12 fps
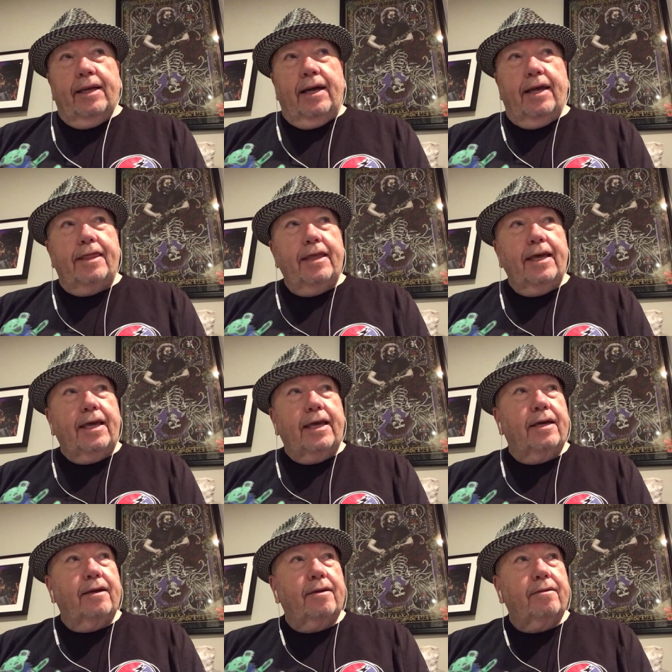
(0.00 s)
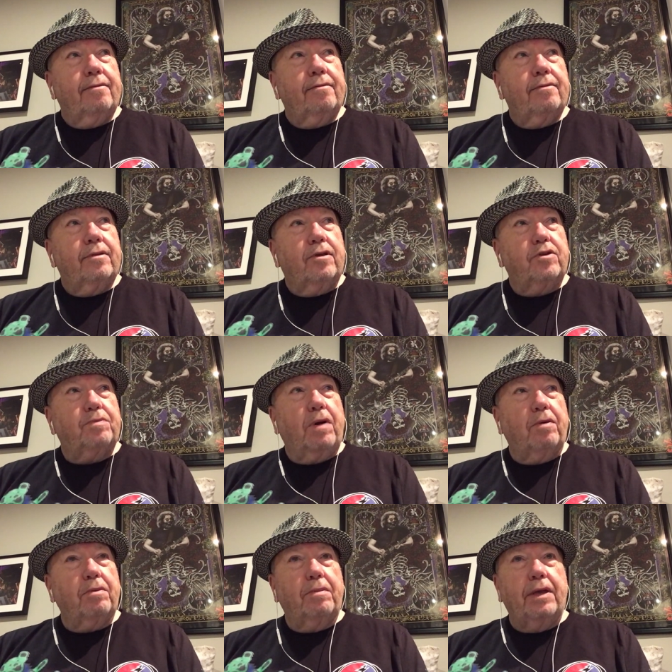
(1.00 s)
I think there's
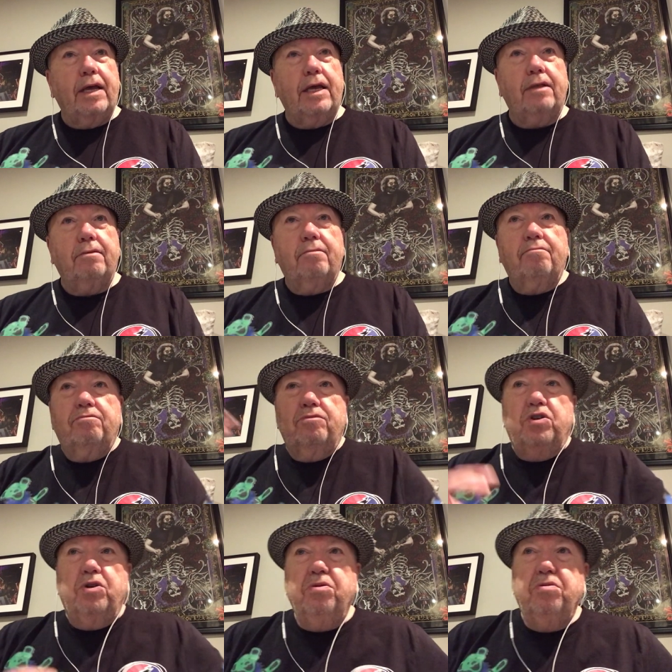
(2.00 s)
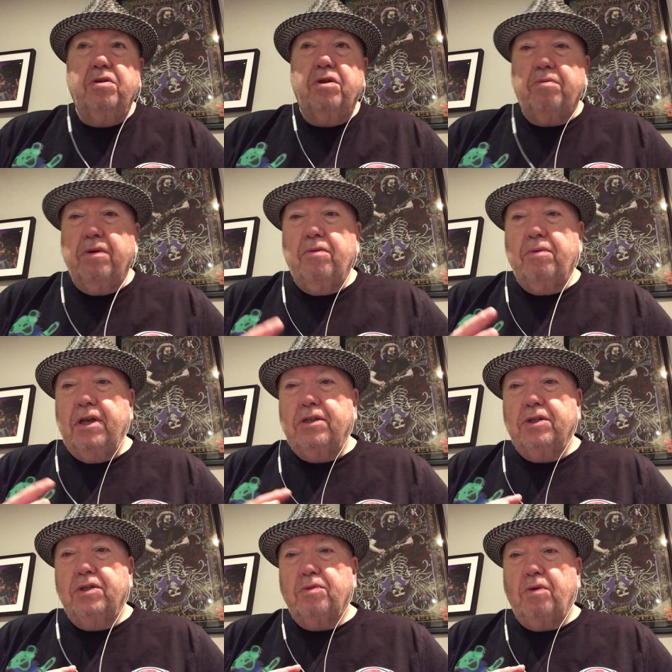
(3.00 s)
probably two to three
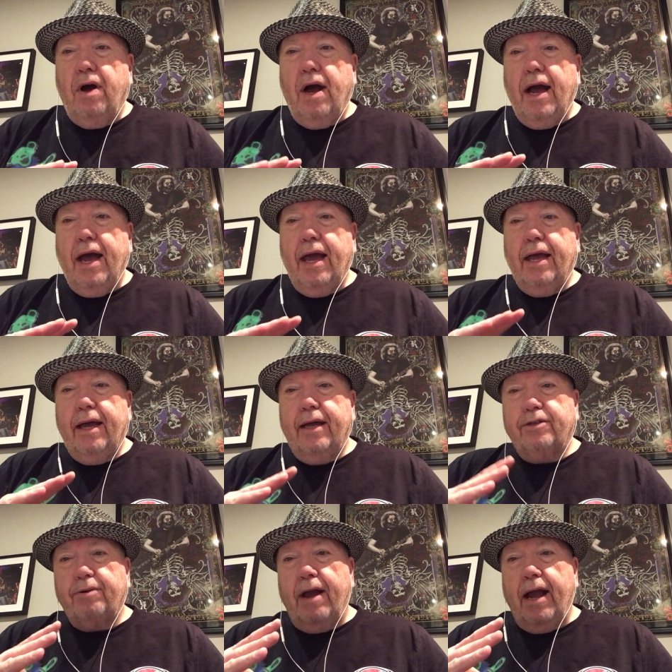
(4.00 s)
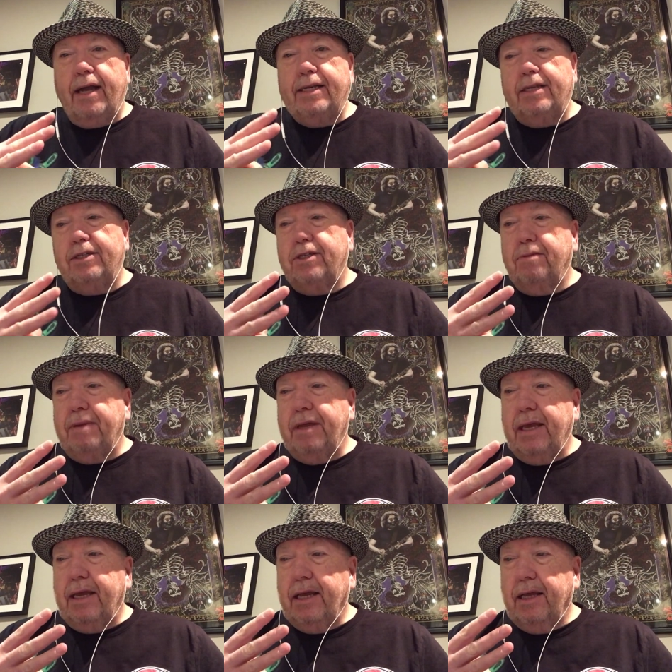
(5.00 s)
reasons why a track needs to
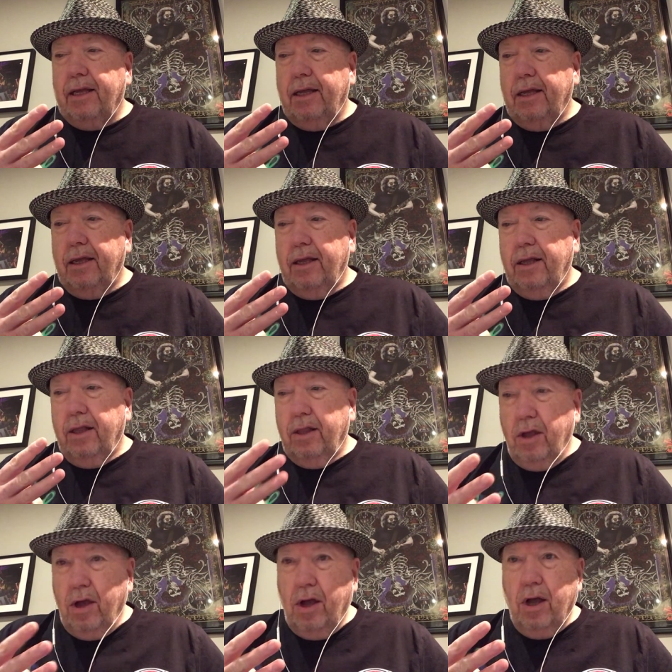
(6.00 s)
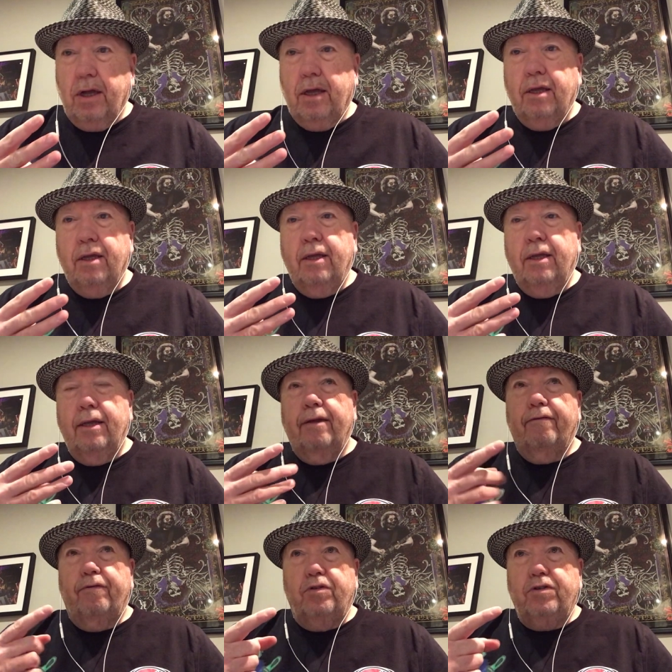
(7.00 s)
be long.
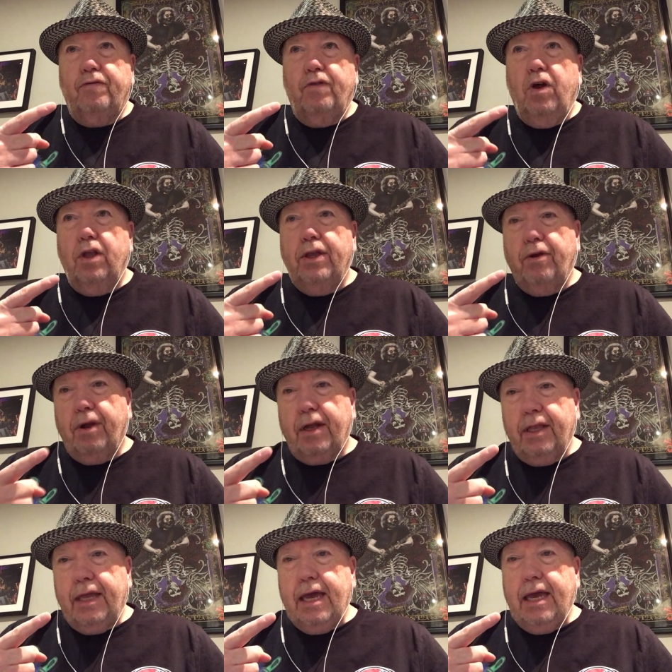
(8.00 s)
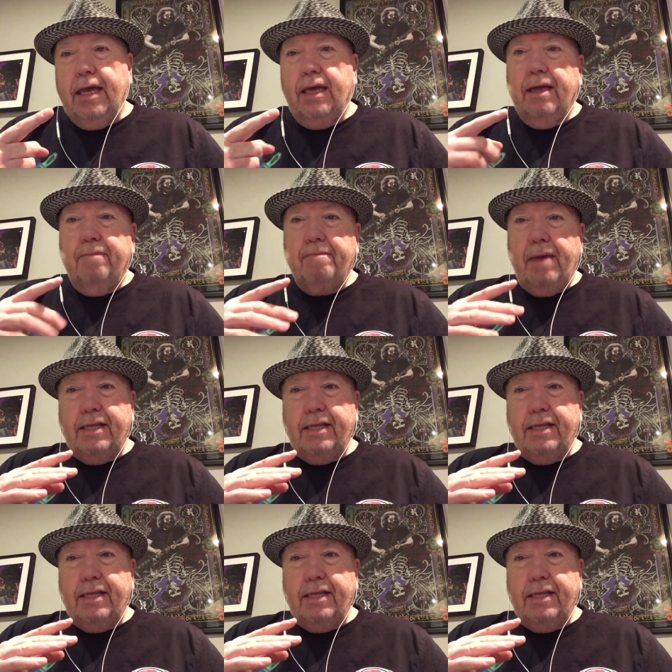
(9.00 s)
First of all, lyrically, it may